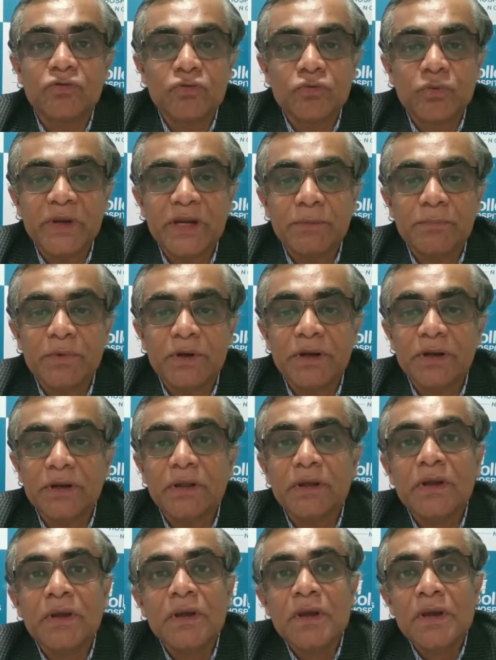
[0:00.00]
treatment.
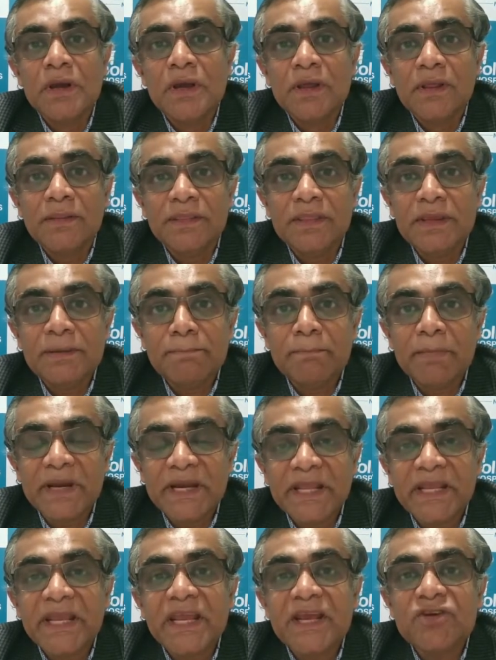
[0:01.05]
The
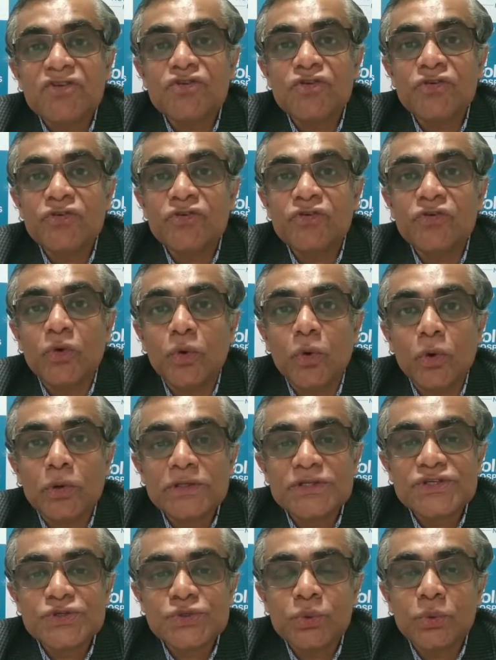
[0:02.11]
medications
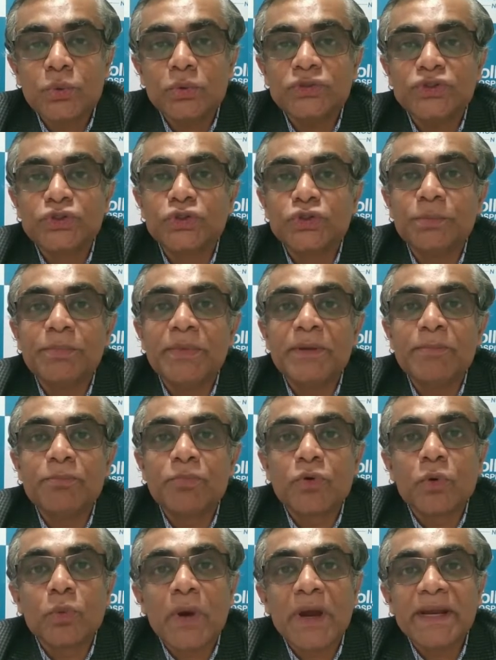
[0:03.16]
also should be
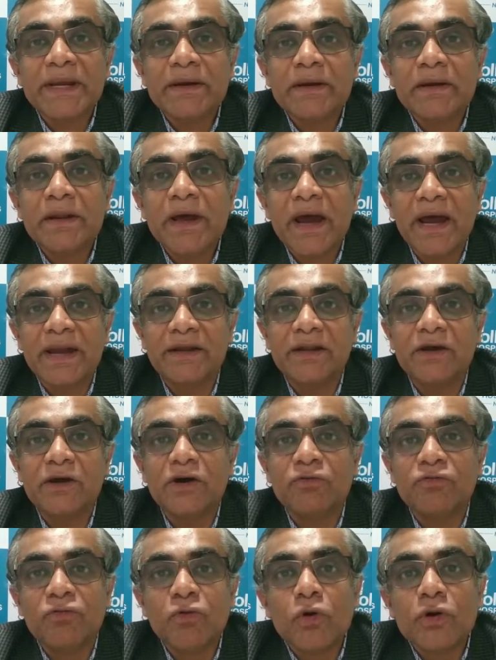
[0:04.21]
provided at
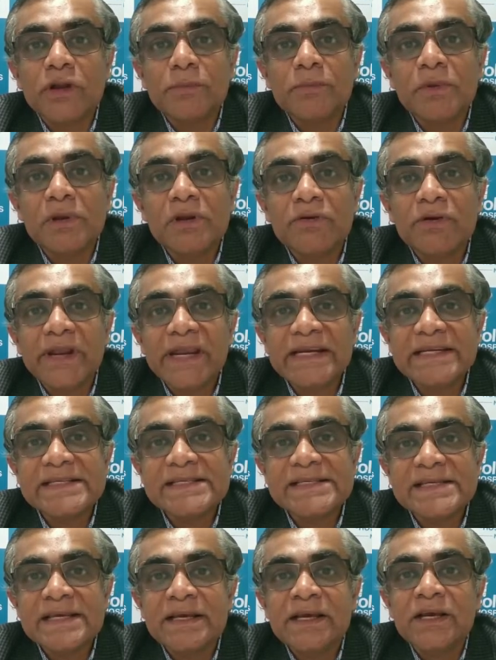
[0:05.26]
affordable
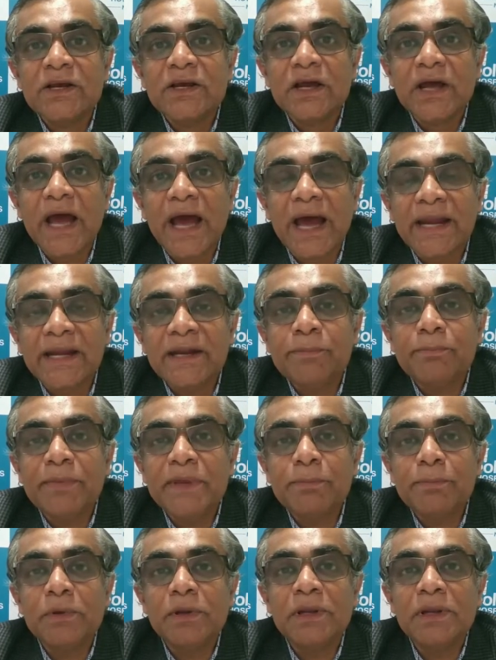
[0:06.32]
rates and
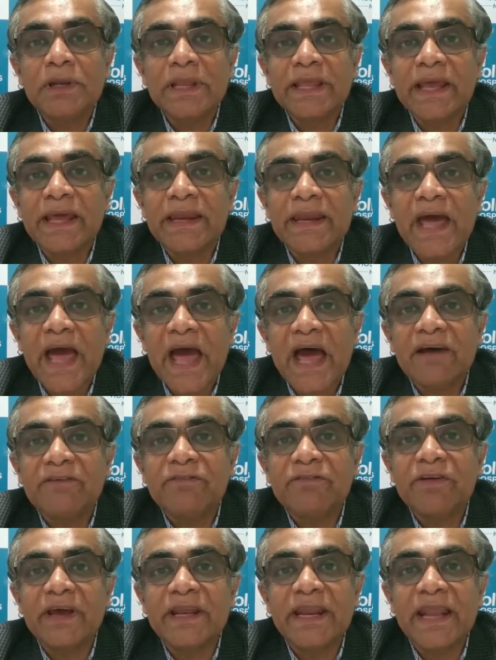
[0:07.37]
people can
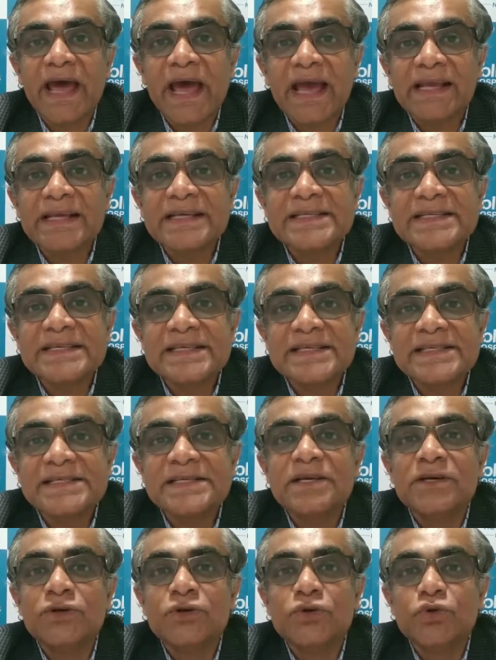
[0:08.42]
have an
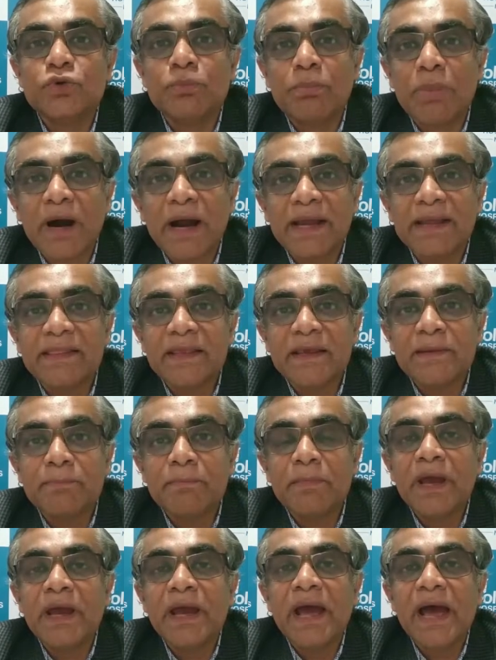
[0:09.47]
access to buy
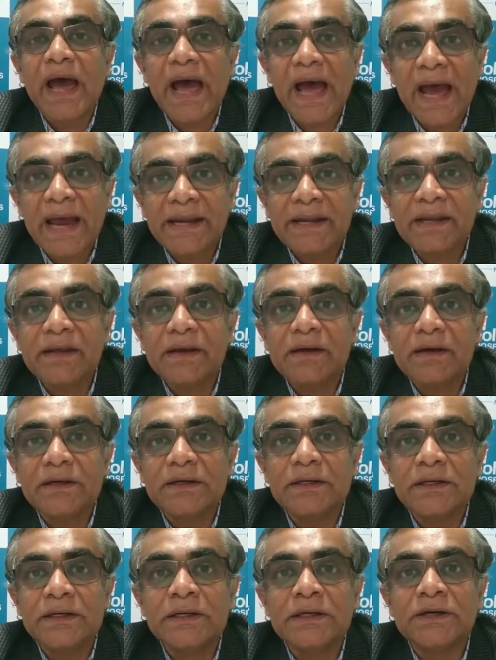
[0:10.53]
them at
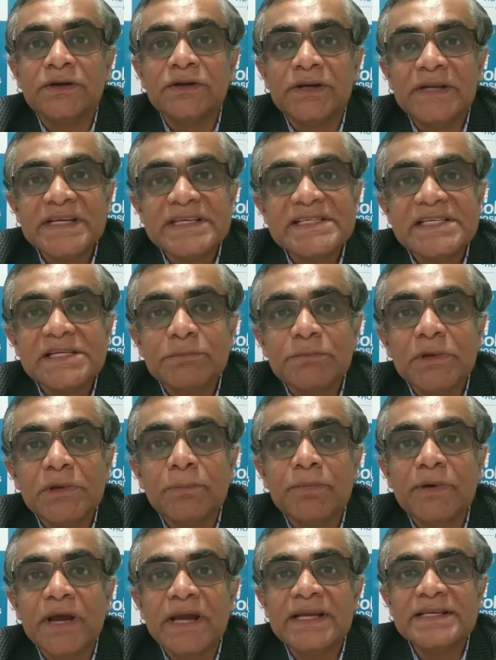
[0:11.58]
a
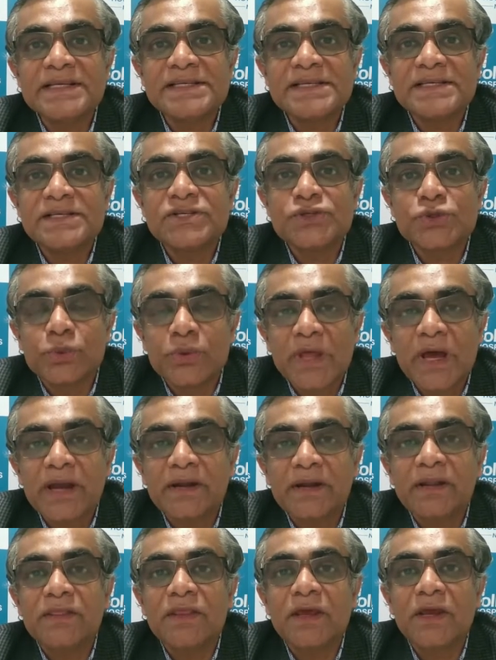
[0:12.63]
reasonable price so
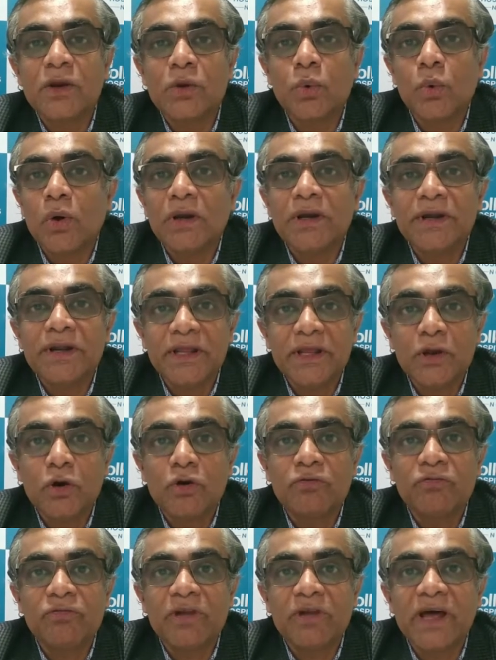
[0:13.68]
that their quality
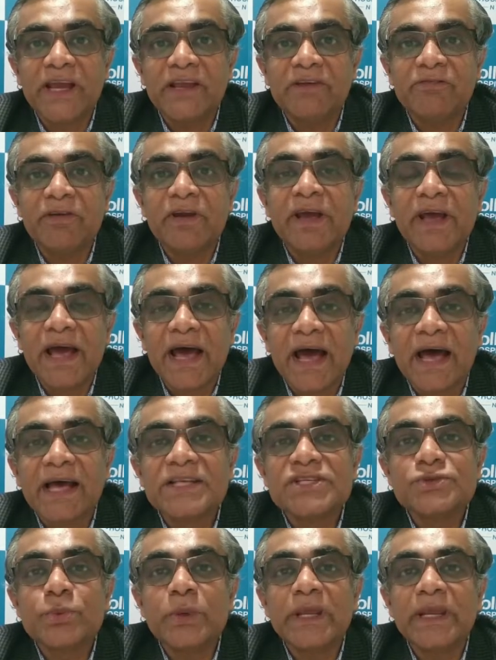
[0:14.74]
of life
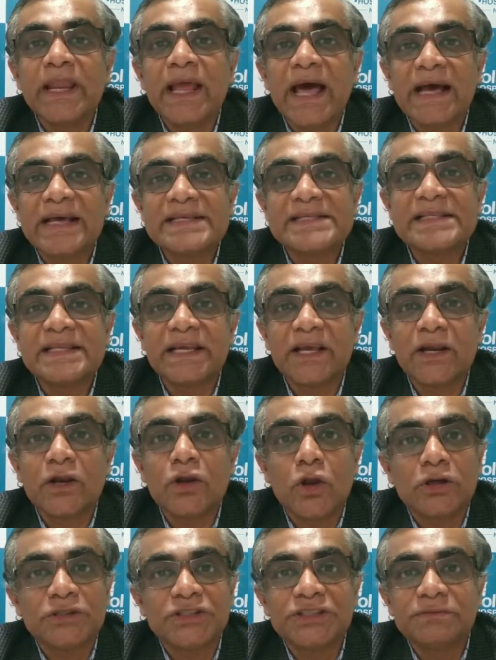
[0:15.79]
as well as their
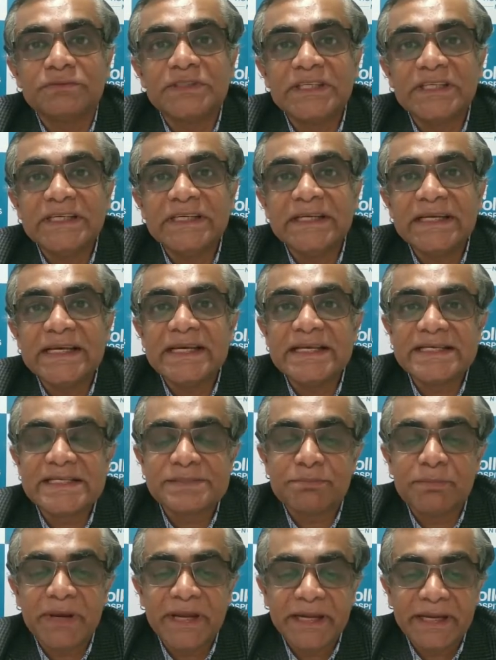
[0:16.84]
longevity
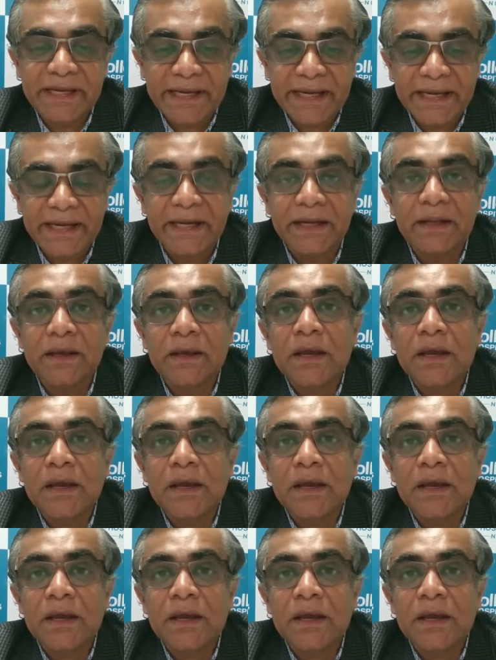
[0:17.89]
is maintained.